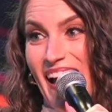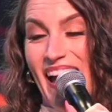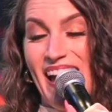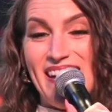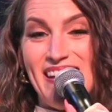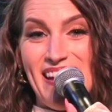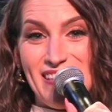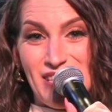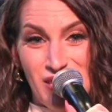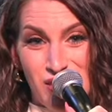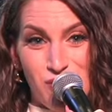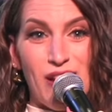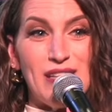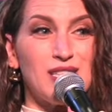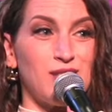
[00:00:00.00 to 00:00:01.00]
And it's
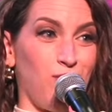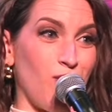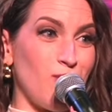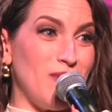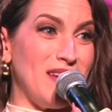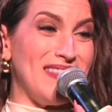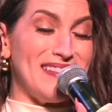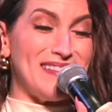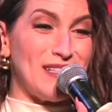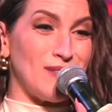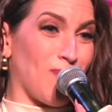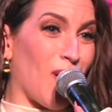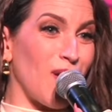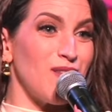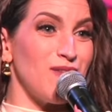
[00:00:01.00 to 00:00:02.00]
transforming. This is
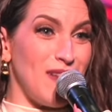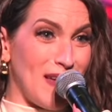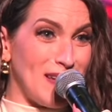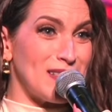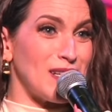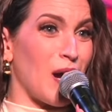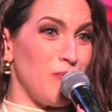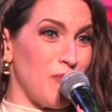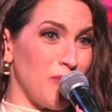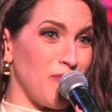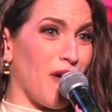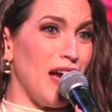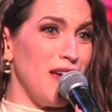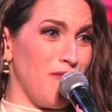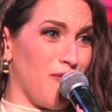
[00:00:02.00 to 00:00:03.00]
part of the end time
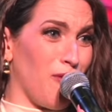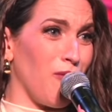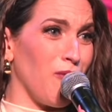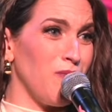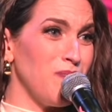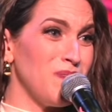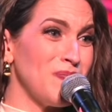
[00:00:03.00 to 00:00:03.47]
revival.